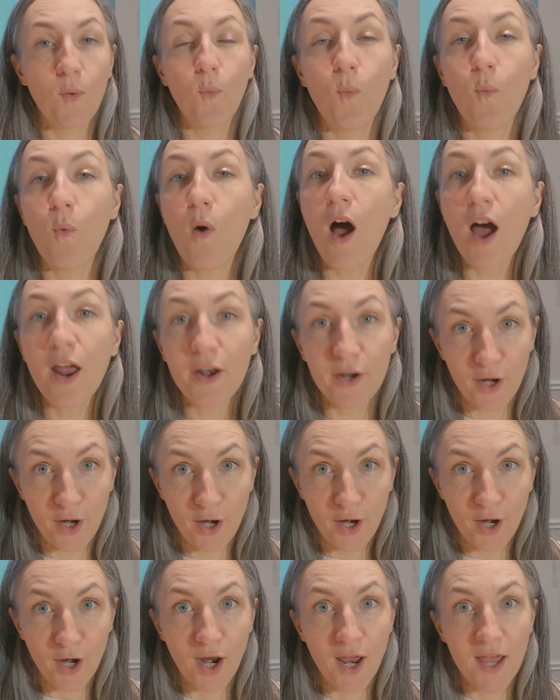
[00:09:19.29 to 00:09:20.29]

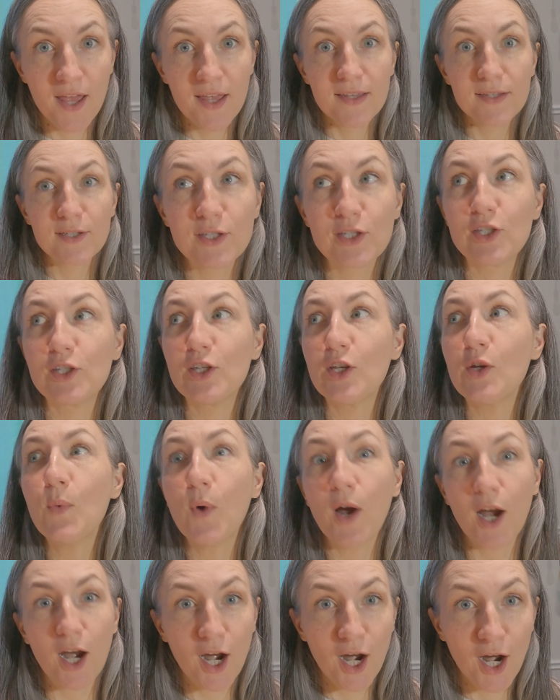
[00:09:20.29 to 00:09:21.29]
water,
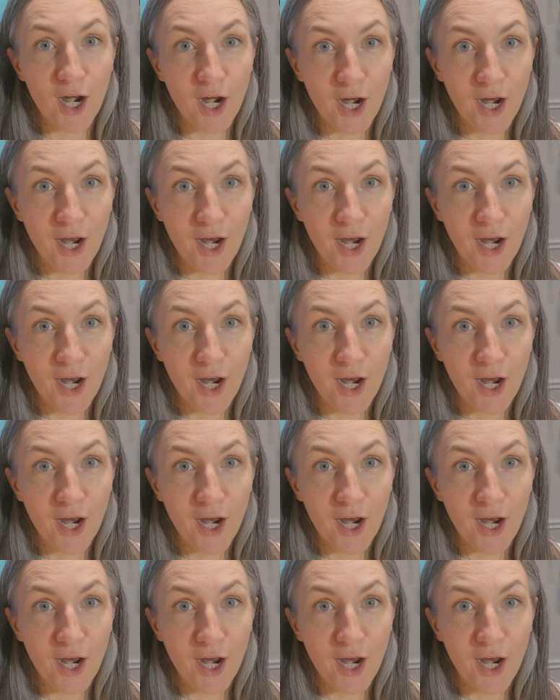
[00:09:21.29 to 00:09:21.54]
sewer?